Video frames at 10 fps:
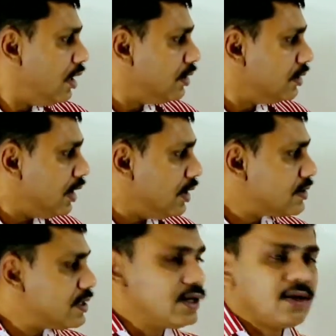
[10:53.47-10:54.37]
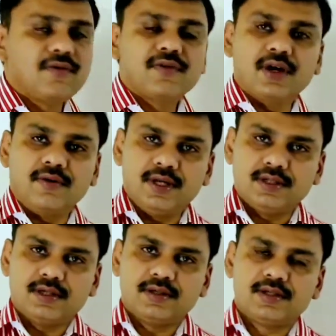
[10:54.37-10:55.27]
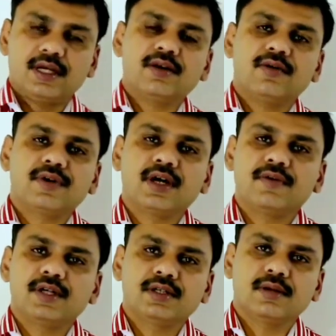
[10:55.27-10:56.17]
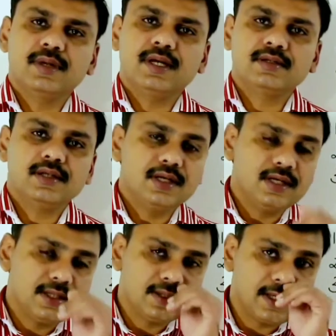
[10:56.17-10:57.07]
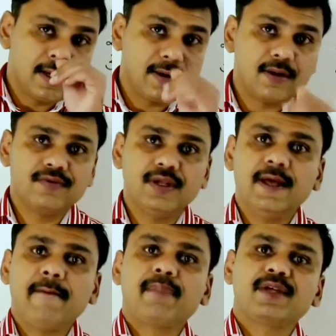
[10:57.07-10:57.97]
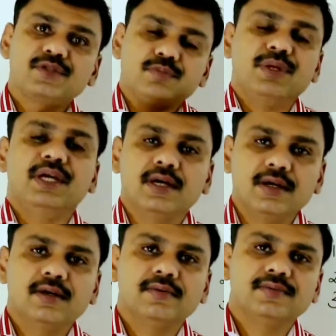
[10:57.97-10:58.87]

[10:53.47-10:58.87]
Then center of curvature. Center of curvature means it is the center of the sphere